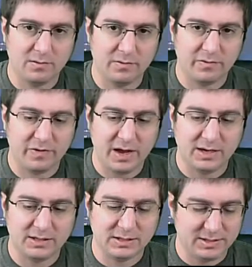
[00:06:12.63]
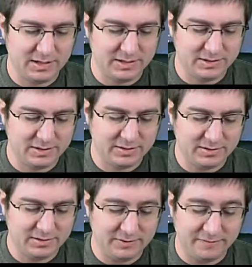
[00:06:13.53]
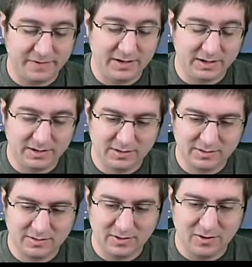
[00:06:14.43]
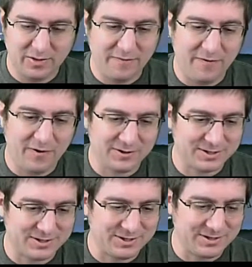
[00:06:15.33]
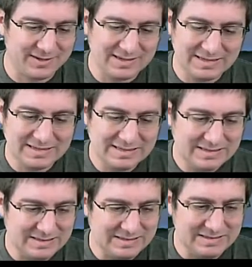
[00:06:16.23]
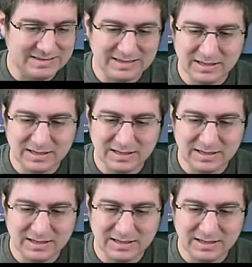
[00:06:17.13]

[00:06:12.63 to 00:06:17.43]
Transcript: scientist is defeated on the first turn. Ew.